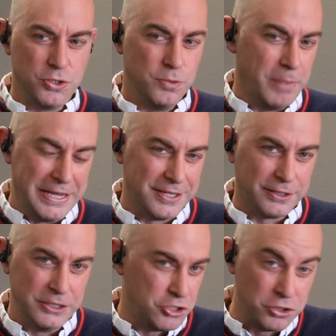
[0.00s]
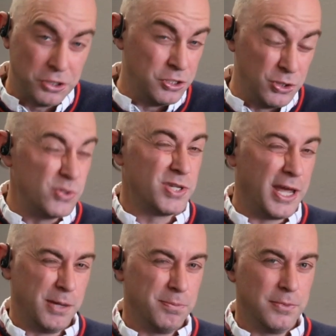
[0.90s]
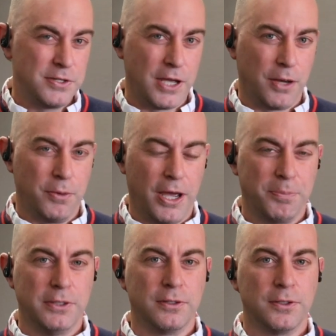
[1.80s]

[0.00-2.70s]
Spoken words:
basically just couldn't use the name. Is that what happened?